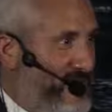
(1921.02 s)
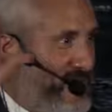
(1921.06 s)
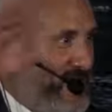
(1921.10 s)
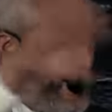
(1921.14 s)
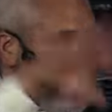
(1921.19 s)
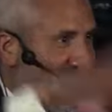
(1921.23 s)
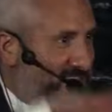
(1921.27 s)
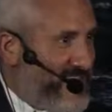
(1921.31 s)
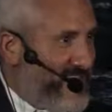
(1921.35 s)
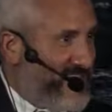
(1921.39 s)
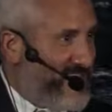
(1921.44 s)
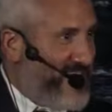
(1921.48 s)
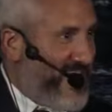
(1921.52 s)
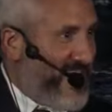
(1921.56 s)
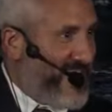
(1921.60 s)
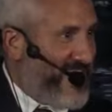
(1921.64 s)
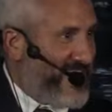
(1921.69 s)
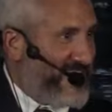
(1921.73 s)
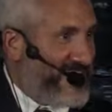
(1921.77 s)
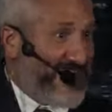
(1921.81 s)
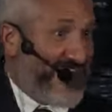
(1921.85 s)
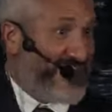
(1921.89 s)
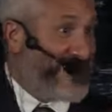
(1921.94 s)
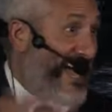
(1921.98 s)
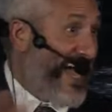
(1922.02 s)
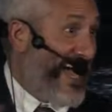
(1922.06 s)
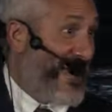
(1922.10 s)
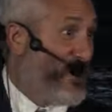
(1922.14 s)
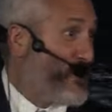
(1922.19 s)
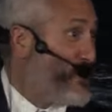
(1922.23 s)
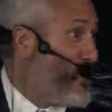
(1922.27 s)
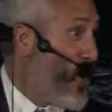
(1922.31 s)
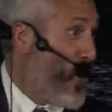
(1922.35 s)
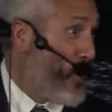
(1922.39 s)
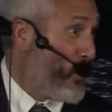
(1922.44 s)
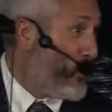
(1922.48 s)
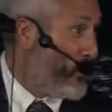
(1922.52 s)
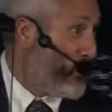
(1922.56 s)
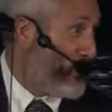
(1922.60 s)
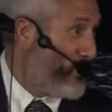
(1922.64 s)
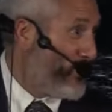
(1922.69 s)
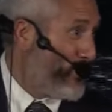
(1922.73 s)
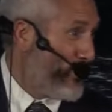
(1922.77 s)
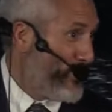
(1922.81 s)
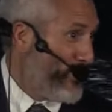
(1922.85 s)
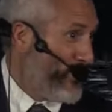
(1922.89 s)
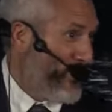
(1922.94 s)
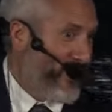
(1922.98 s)
crest into that next age? I don't
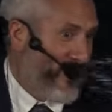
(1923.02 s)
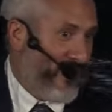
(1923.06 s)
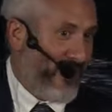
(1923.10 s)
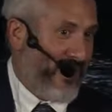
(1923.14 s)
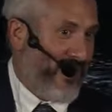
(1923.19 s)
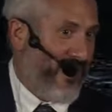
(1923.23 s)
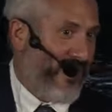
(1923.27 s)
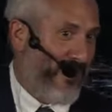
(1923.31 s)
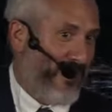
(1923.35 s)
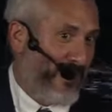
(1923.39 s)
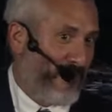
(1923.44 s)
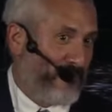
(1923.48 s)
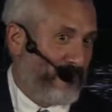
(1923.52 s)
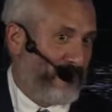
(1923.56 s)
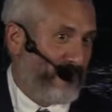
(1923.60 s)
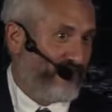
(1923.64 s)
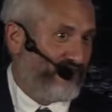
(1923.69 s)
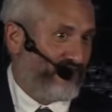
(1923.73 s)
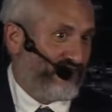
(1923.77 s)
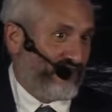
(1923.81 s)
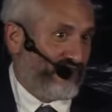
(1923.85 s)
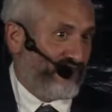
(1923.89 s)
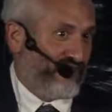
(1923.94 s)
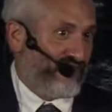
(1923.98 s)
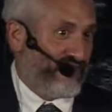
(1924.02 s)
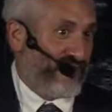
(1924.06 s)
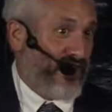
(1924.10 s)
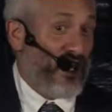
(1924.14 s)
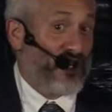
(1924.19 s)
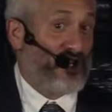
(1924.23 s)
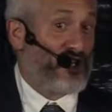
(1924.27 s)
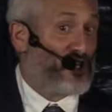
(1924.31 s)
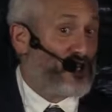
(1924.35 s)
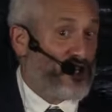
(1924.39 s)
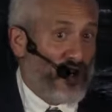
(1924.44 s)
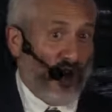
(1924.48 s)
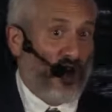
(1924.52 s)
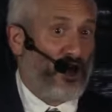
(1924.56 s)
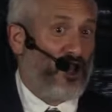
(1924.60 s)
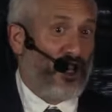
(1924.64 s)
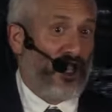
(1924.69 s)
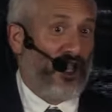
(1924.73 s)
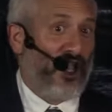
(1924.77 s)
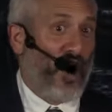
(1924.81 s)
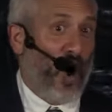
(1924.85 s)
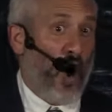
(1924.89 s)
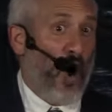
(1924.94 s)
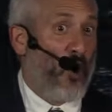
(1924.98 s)
know. There's
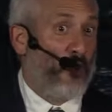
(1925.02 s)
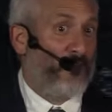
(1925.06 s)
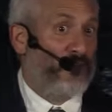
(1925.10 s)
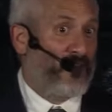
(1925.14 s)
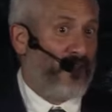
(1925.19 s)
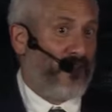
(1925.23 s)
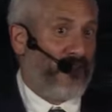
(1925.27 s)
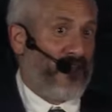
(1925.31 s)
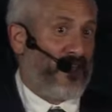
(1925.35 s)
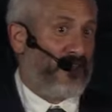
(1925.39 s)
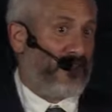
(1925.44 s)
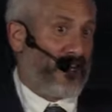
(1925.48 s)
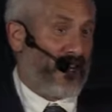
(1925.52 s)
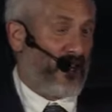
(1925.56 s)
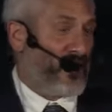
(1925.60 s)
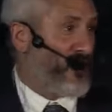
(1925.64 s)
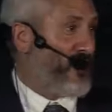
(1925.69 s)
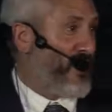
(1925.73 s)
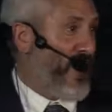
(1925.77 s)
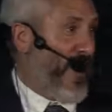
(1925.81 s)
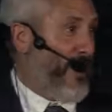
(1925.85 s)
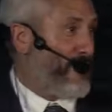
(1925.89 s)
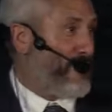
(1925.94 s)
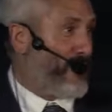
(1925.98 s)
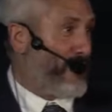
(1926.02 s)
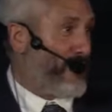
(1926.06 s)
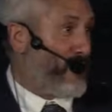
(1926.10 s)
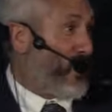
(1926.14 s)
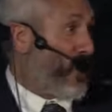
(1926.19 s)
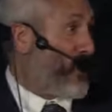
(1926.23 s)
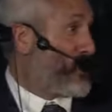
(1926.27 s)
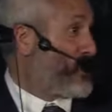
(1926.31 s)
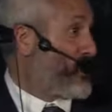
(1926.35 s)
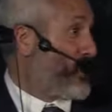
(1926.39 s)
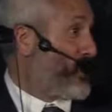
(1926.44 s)
certainly hope to think that it could happen for our